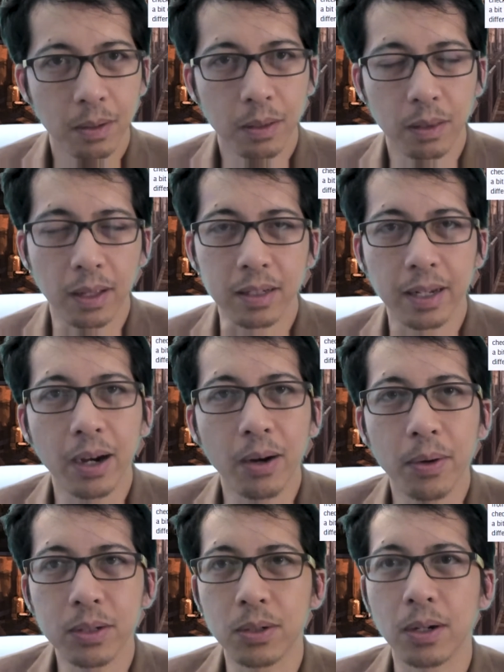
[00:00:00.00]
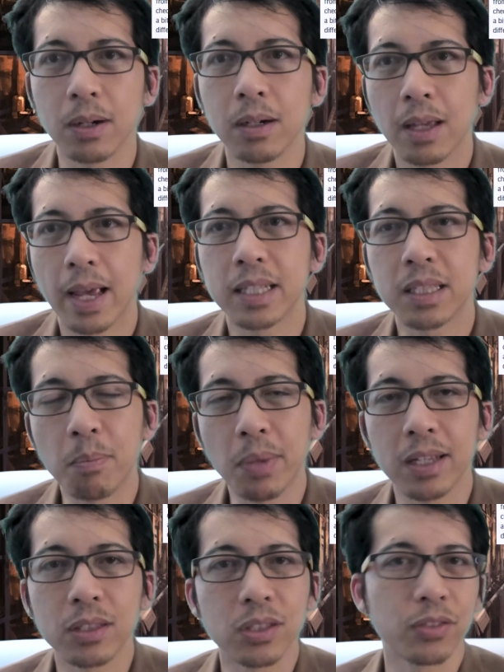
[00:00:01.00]
that character as the
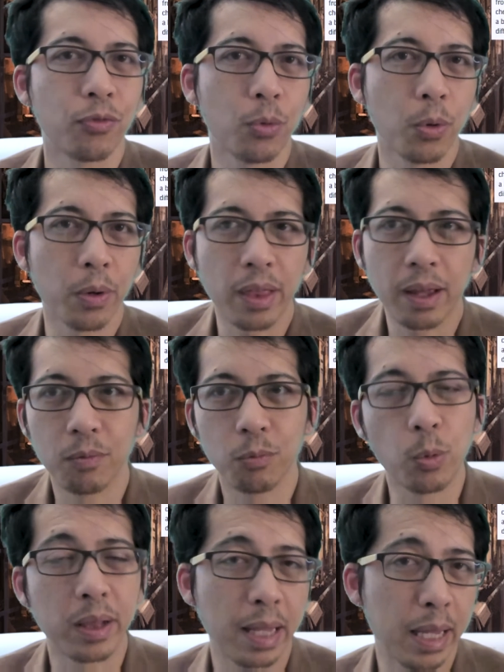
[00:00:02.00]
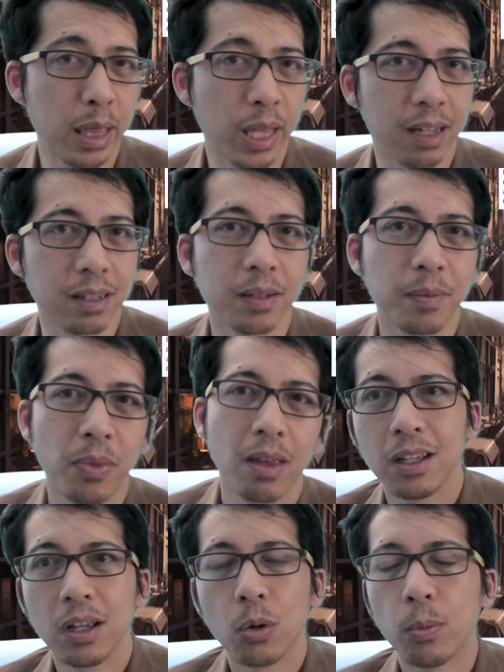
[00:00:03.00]
basis for what they think.
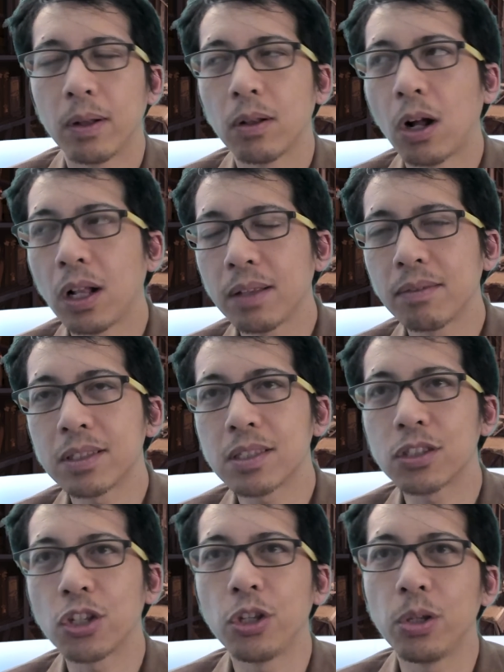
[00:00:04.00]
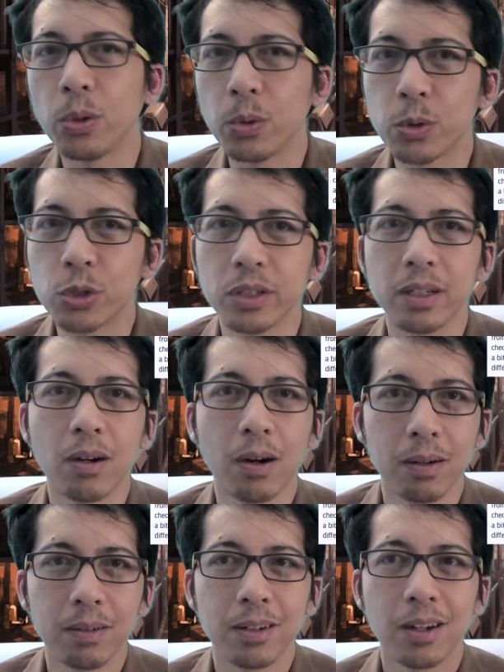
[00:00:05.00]
Well, all of this is hugely
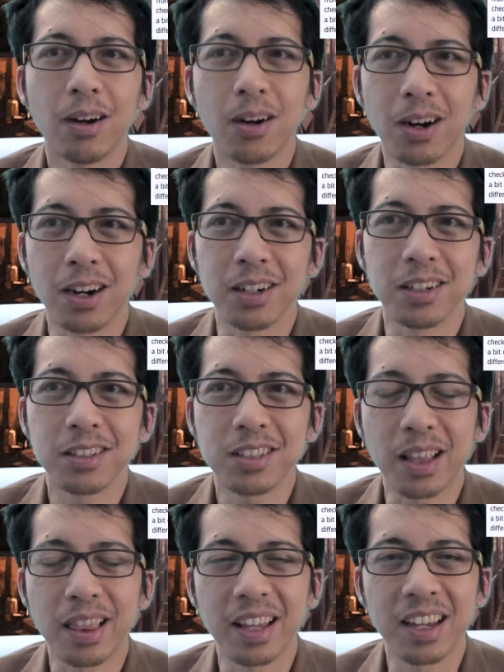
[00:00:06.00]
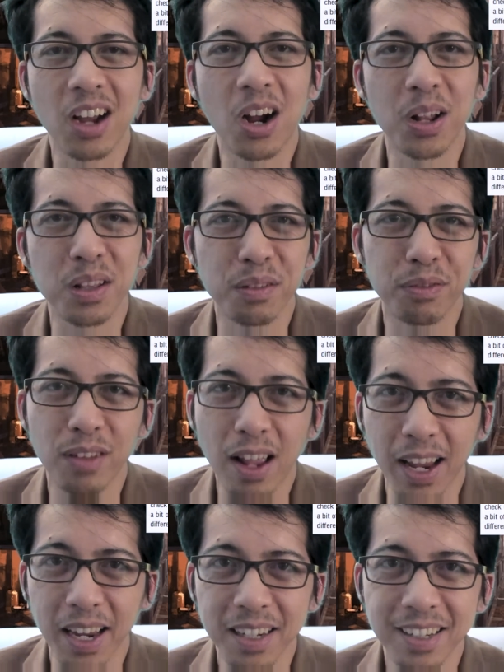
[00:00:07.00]
hard to think on the
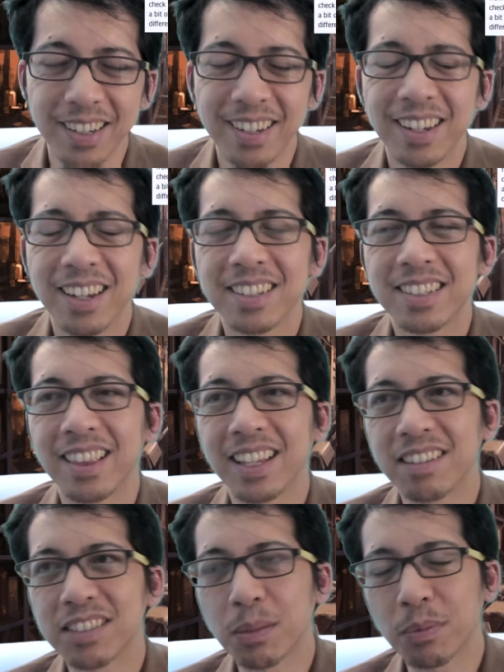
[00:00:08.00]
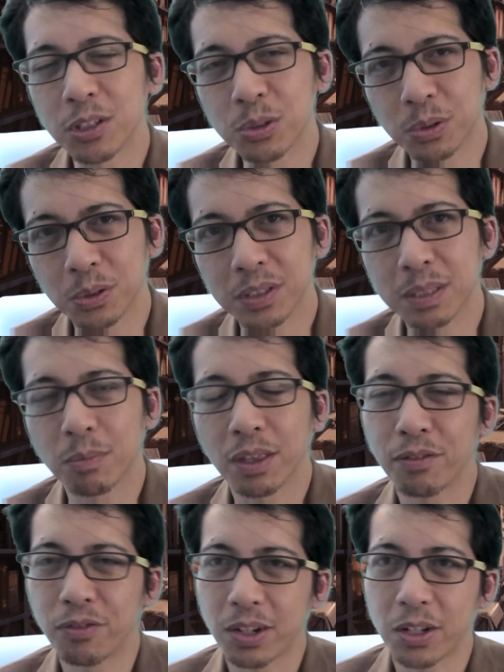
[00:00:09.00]
fly, to think of something true and
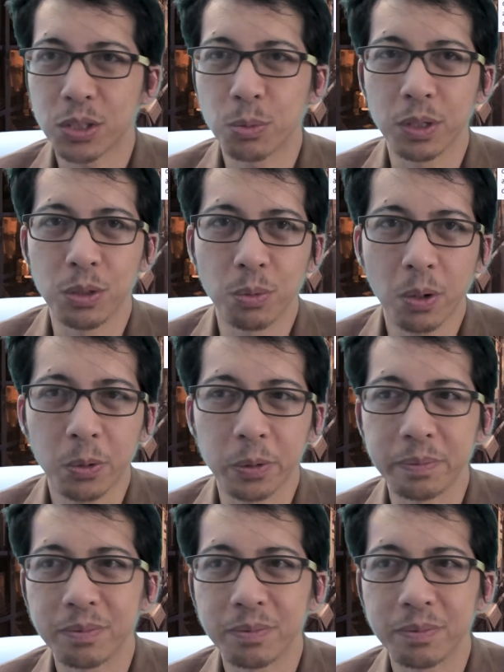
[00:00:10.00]
something false when you roll.